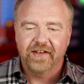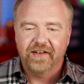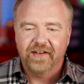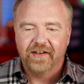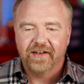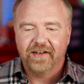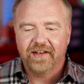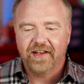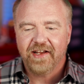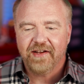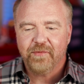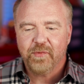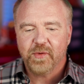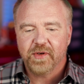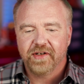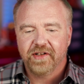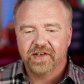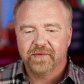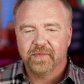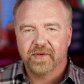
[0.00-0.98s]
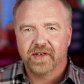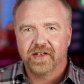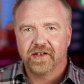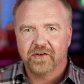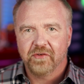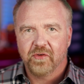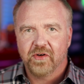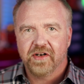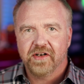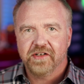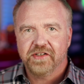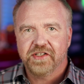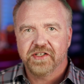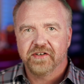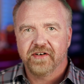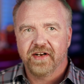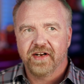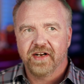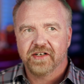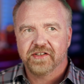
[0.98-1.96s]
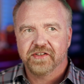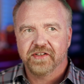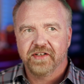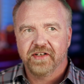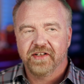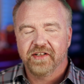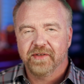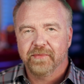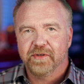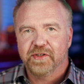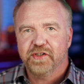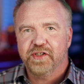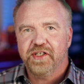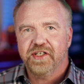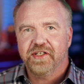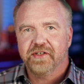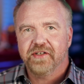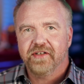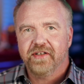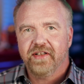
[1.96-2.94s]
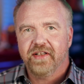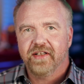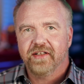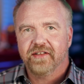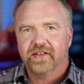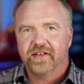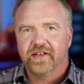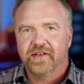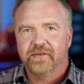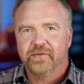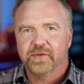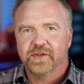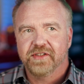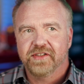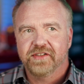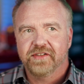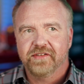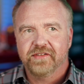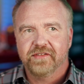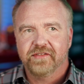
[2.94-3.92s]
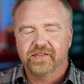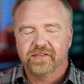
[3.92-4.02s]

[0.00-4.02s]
I have one in my garage here, actually, and the machine on it, I was,